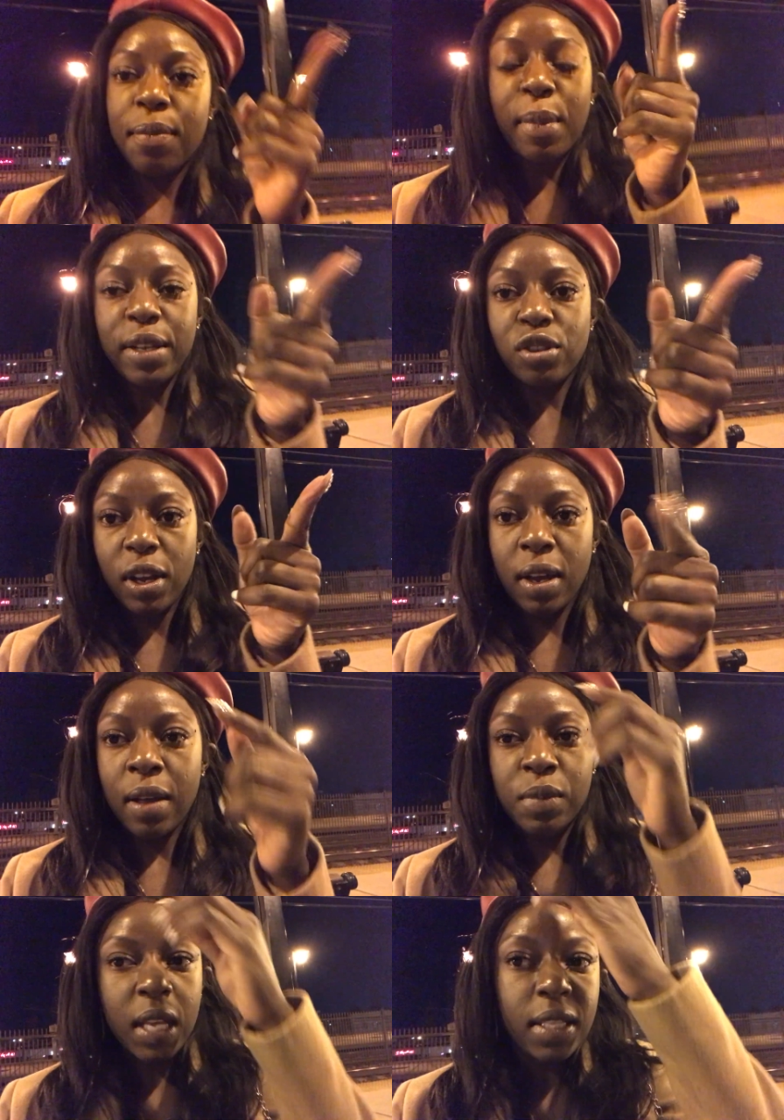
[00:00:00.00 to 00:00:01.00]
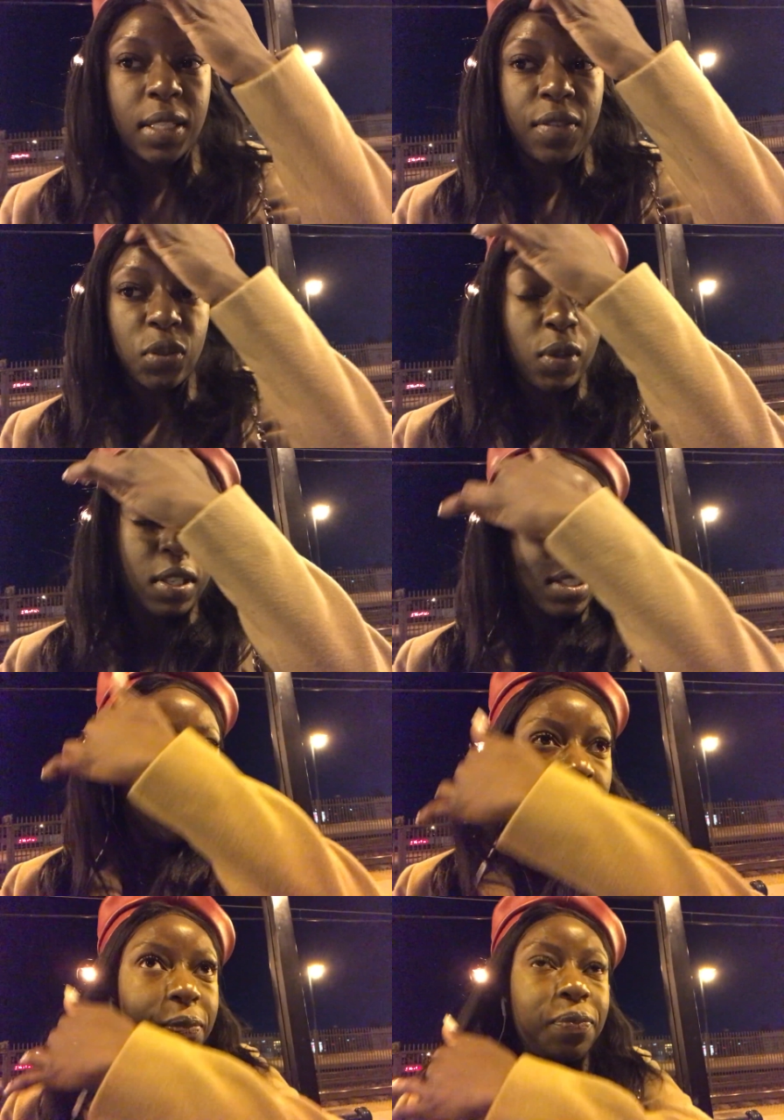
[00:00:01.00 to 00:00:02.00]
my train comes at
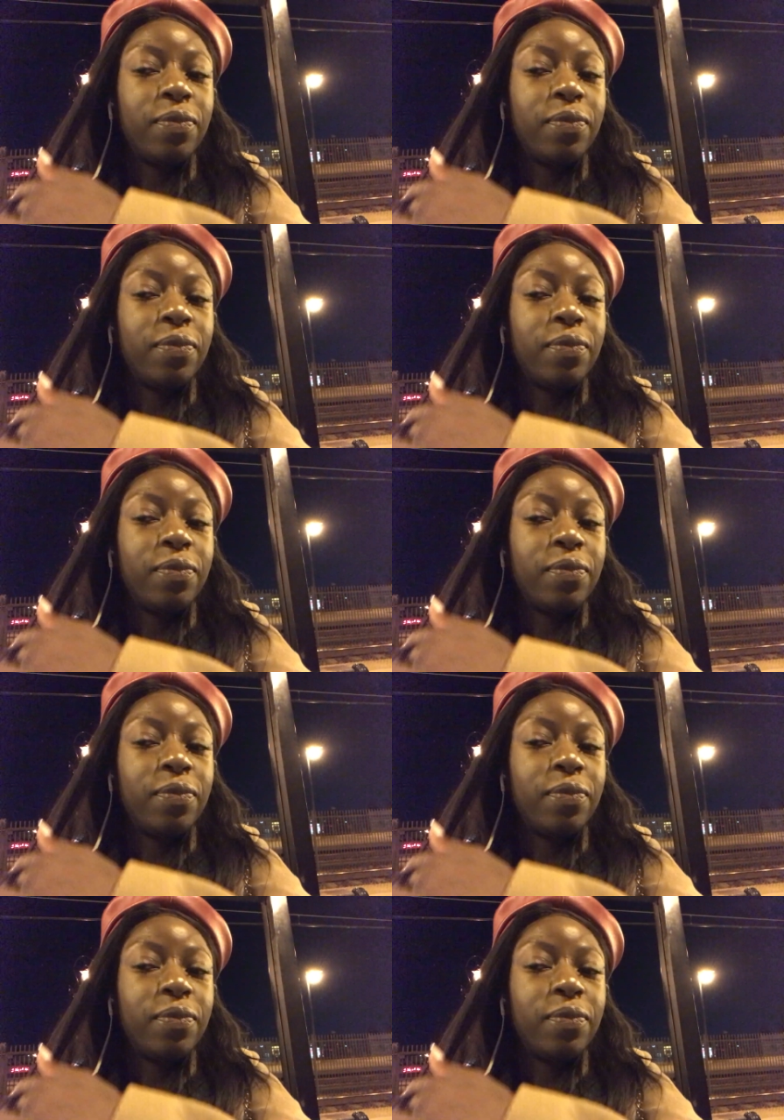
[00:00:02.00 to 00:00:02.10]
7:27.